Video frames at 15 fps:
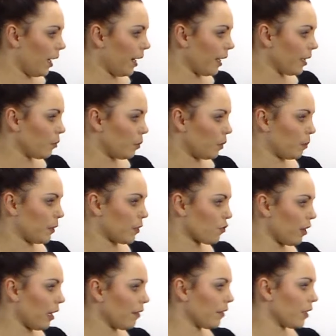I will be
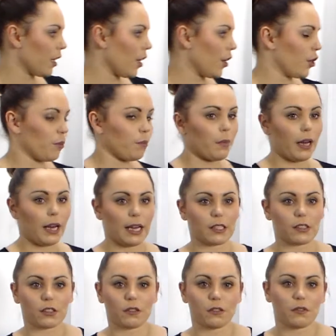driving home
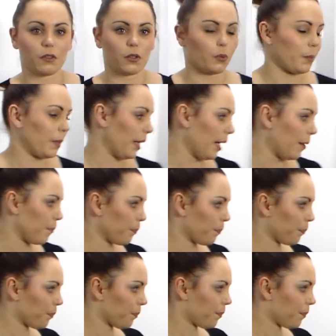at 4 p.m.